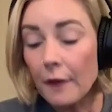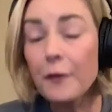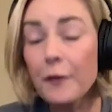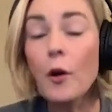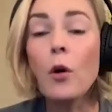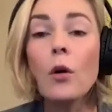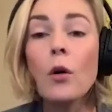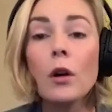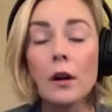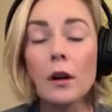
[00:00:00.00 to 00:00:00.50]

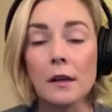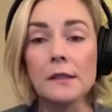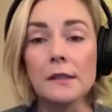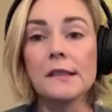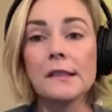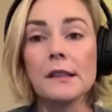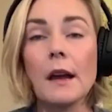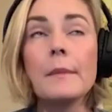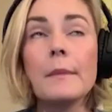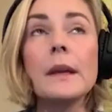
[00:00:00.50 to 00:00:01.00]
Of
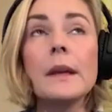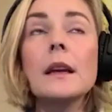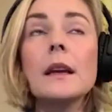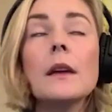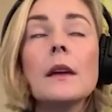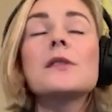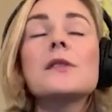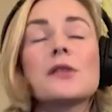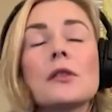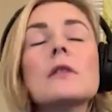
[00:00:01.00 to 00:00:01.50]
course. I mean,
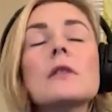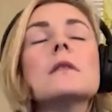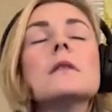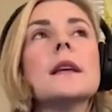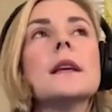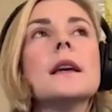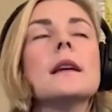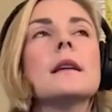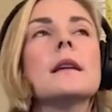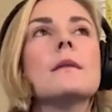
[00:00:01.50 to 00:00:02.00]

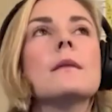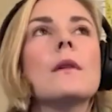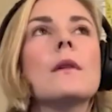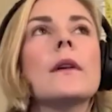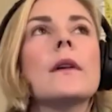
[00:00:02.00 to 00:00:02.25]
certainly,